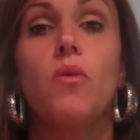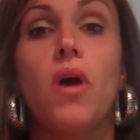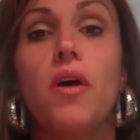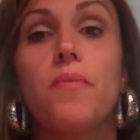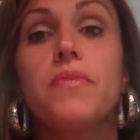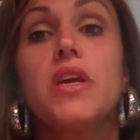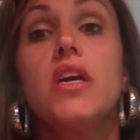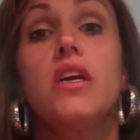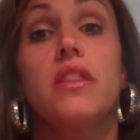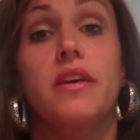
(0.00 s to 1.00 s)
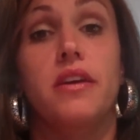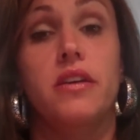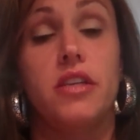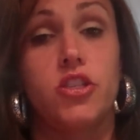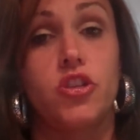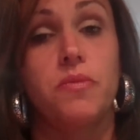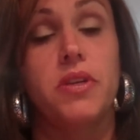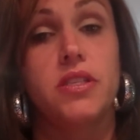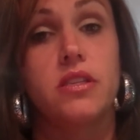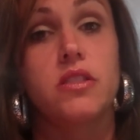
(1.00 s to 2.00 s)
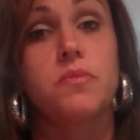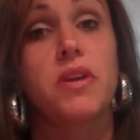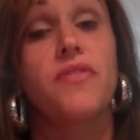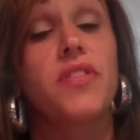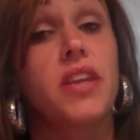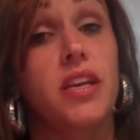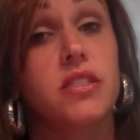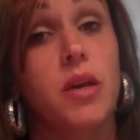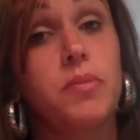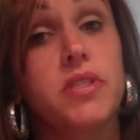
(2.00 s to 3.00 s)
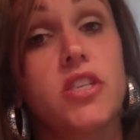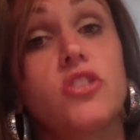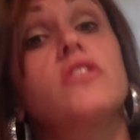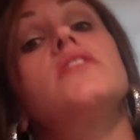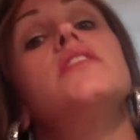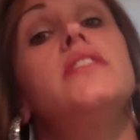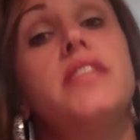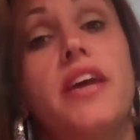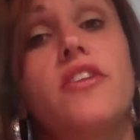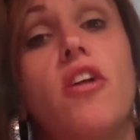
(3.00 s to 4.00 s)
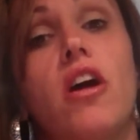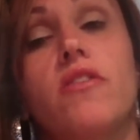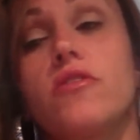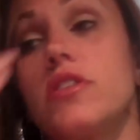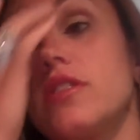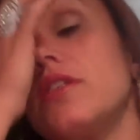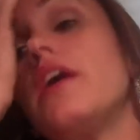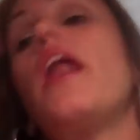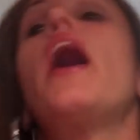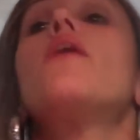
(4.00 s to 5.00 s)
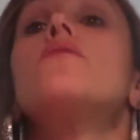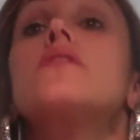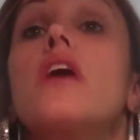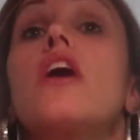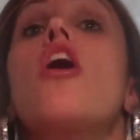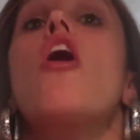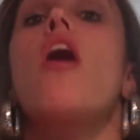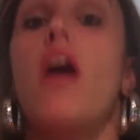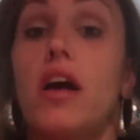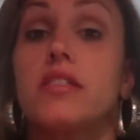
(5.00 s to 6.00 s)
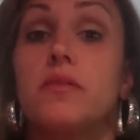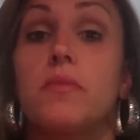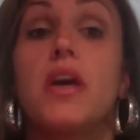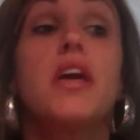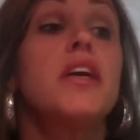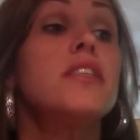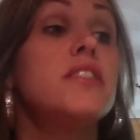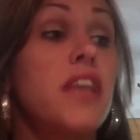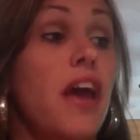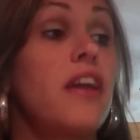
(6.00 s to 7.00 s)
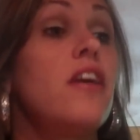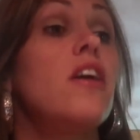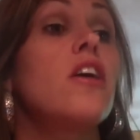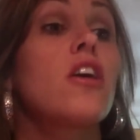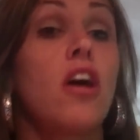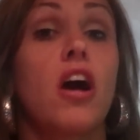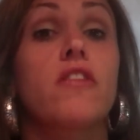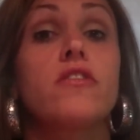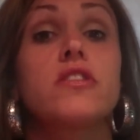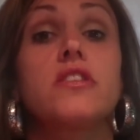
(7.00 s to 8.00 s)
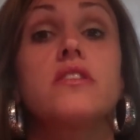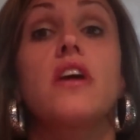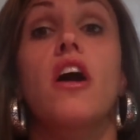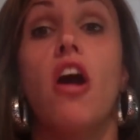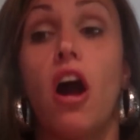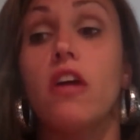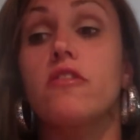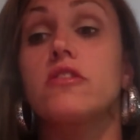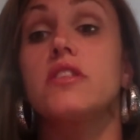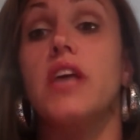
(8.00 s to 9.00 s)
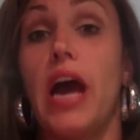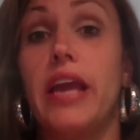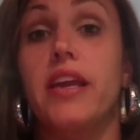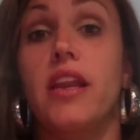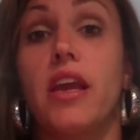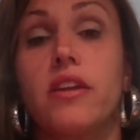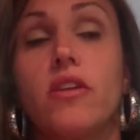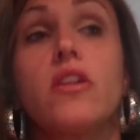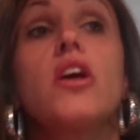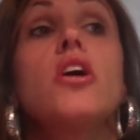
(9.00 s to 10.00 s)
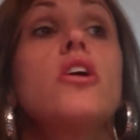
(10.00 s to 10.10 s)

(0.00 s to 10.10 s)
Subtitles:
Well, the exterminator says to me, for the next couple days, you're going to see dead cockroaches. And I was like, awesome. Dead cockroaches are cockroaches I can handle.